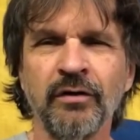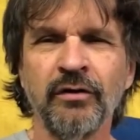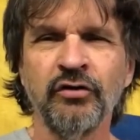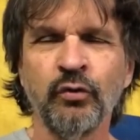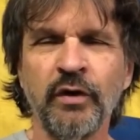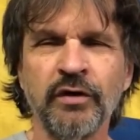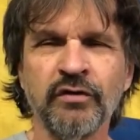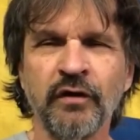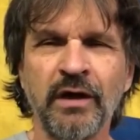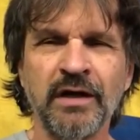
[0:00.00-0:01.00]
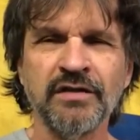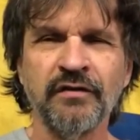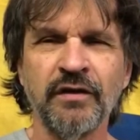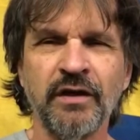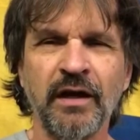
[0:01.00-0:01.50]
Swedish
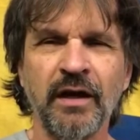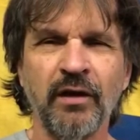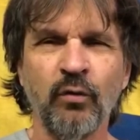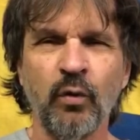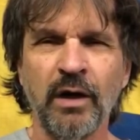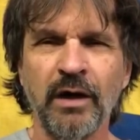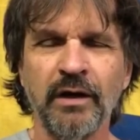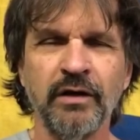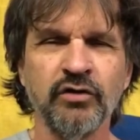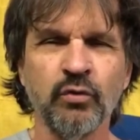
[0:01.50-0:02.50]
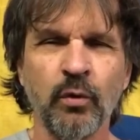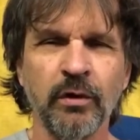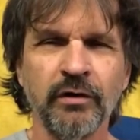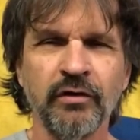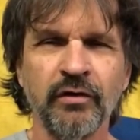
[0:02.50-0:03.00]
philosophy and why it's
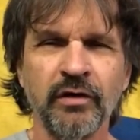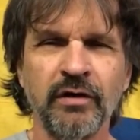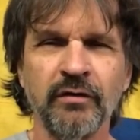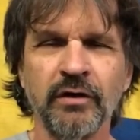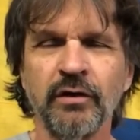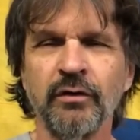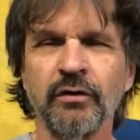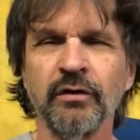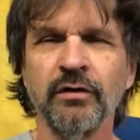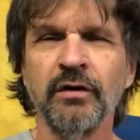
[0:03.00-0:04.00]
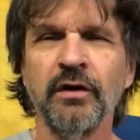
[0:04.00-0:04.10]
worked, even though they're